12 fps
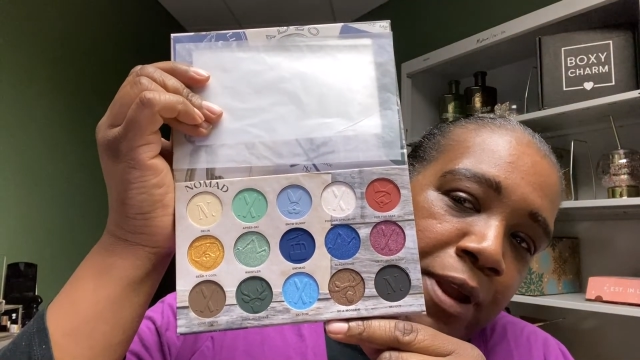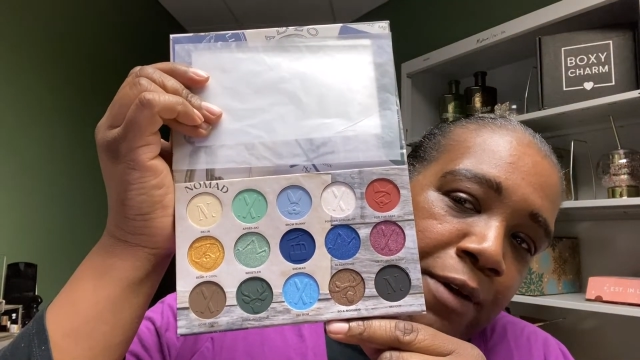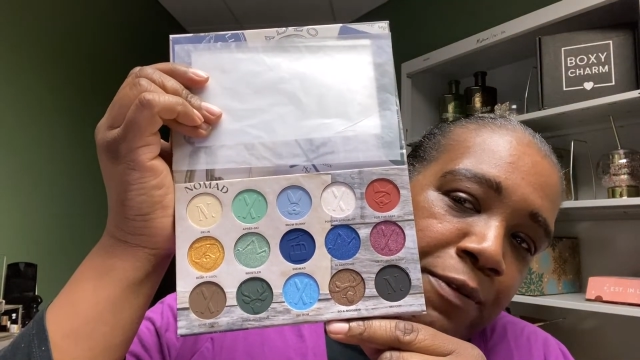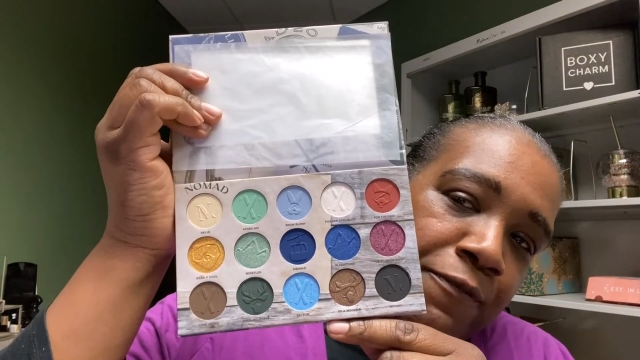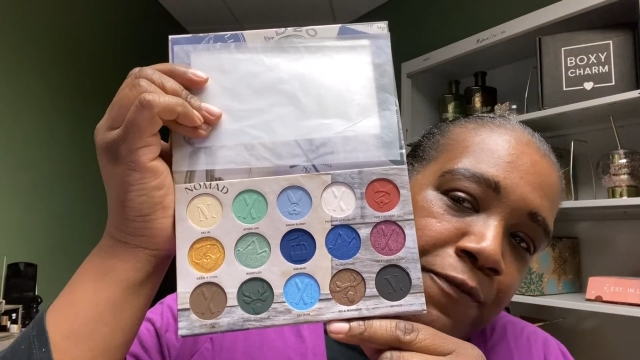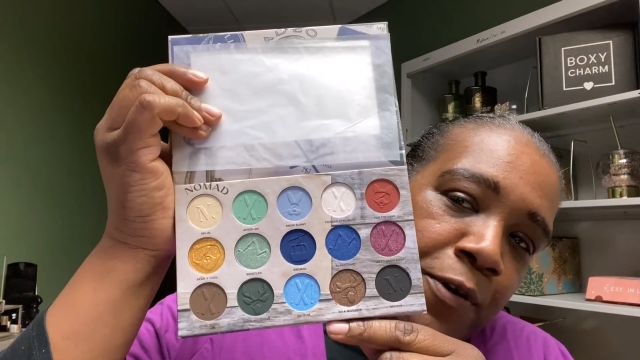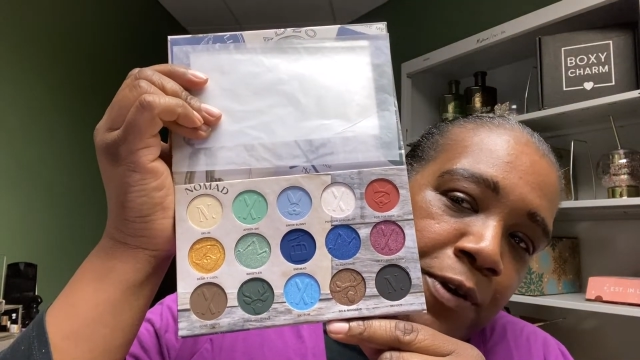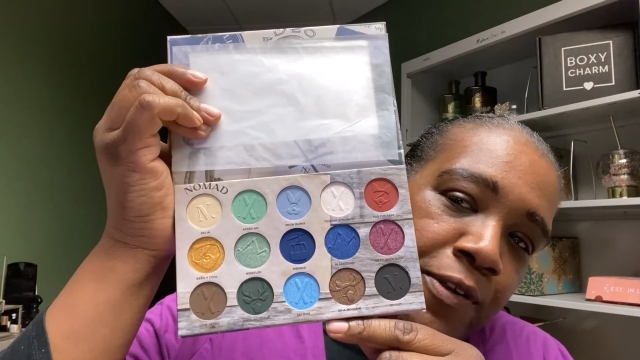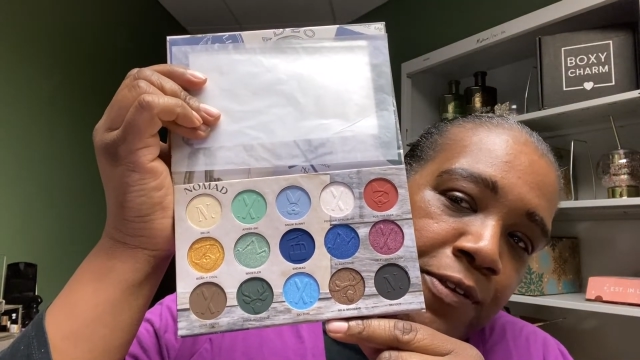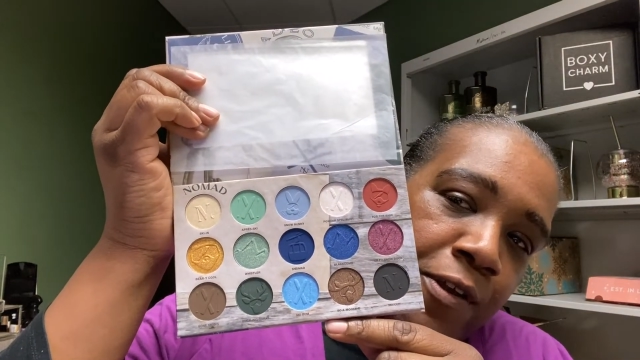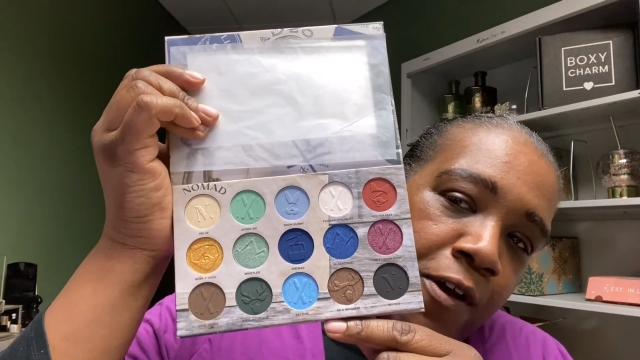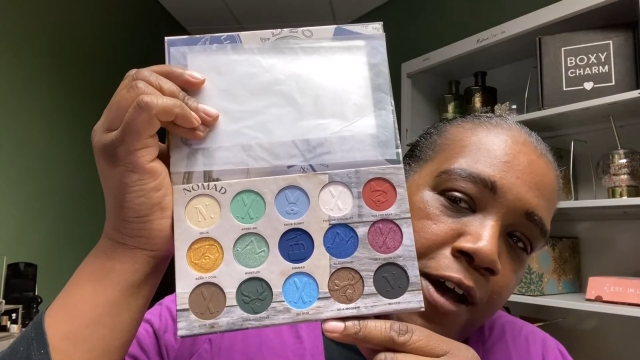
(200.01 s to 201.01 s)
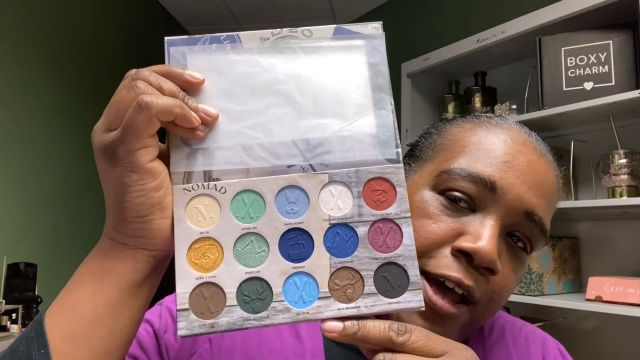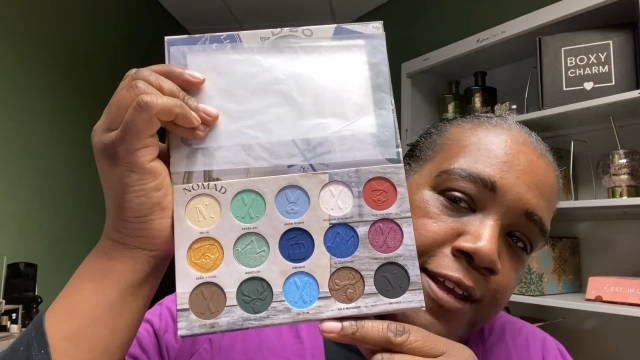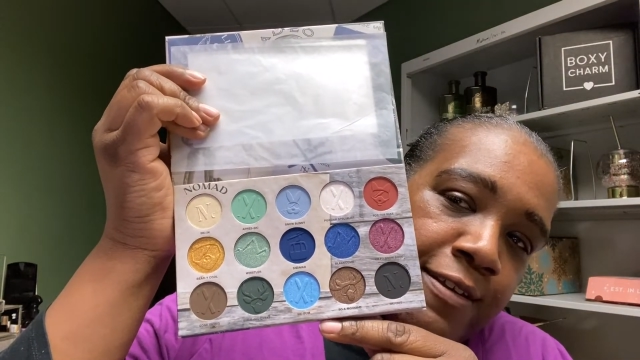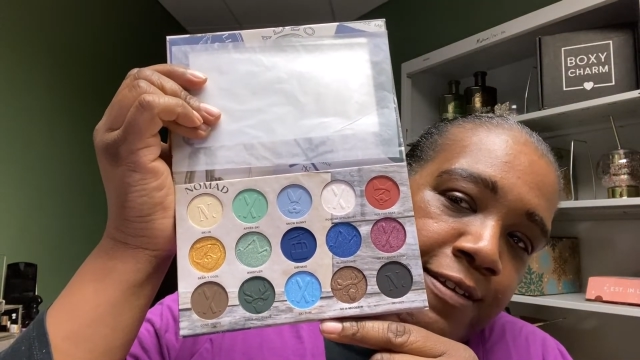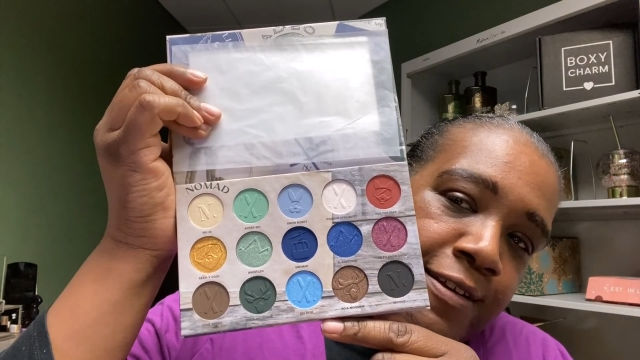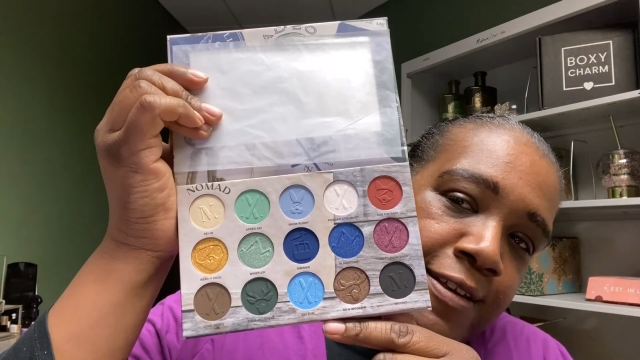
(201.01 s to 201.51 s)
I would focus on
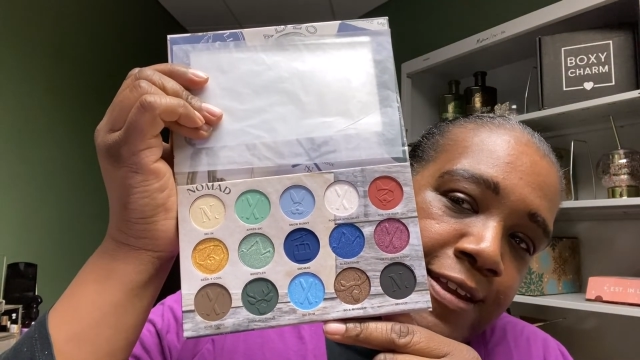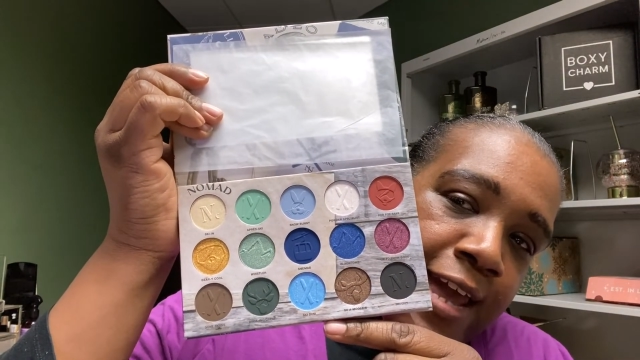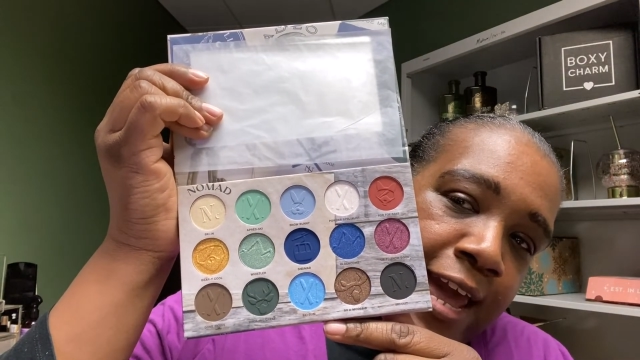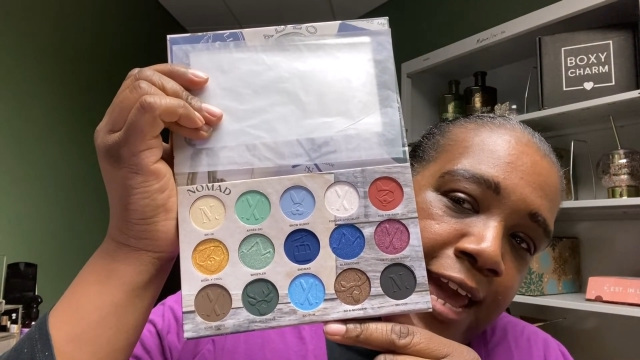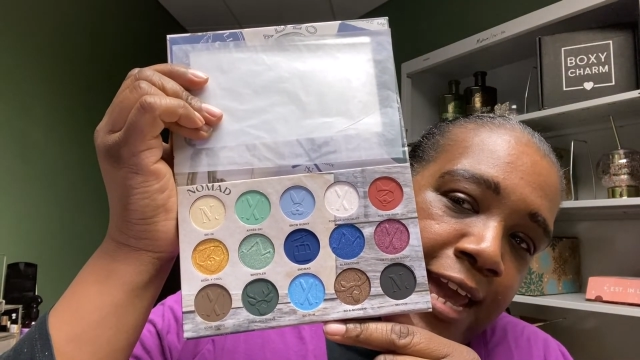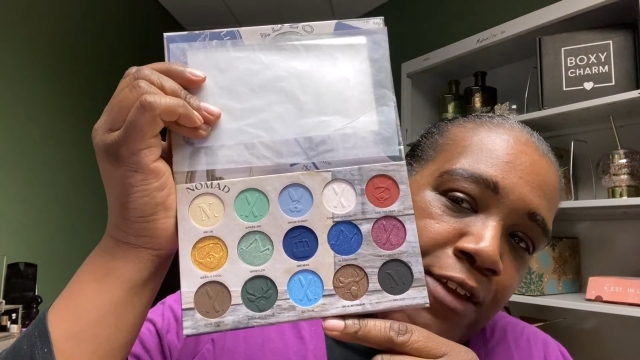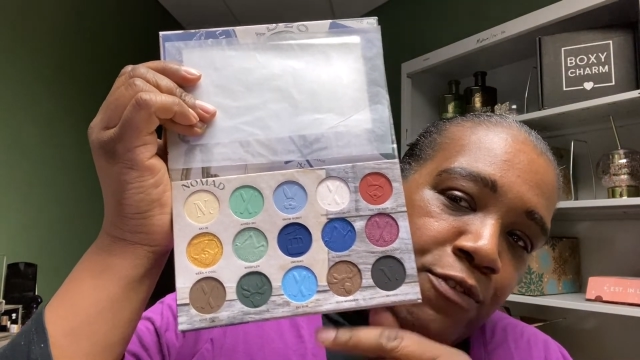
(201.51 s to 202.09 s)
today,